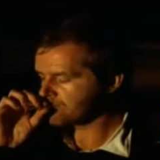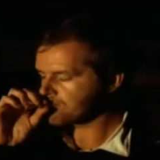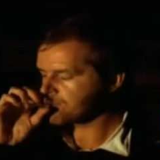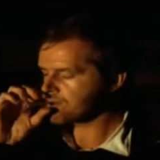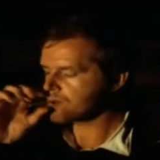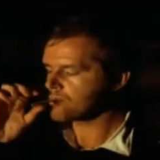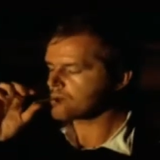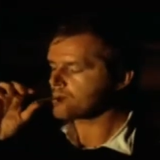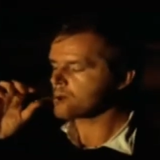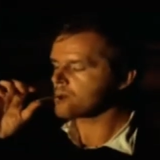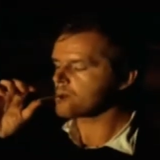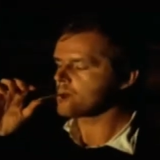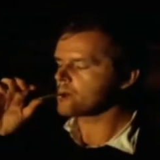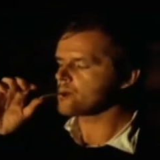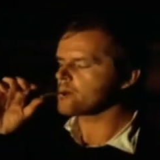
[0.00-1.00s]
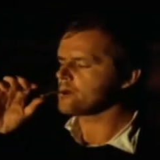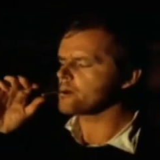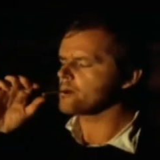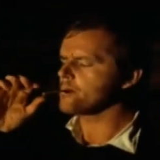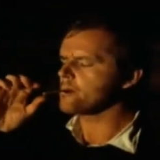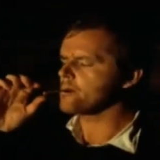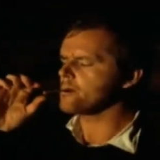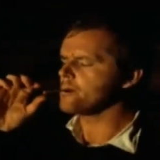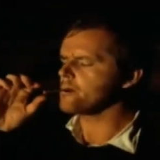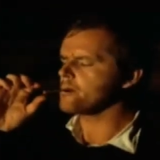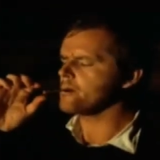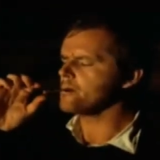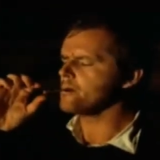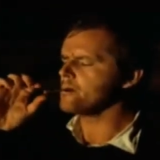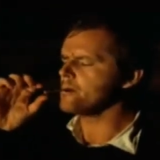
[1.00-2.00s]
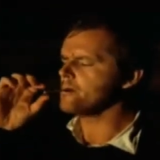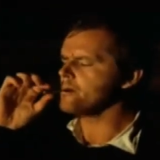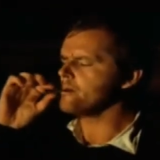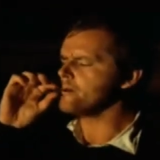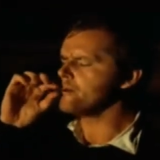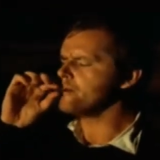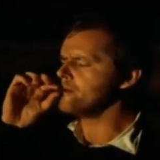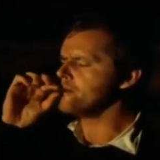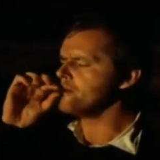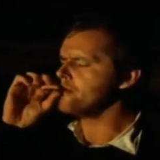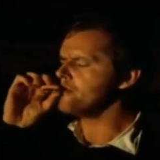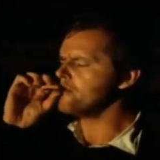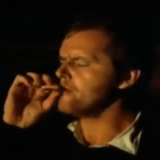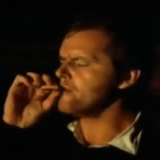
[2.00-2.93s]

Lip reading: [no speech]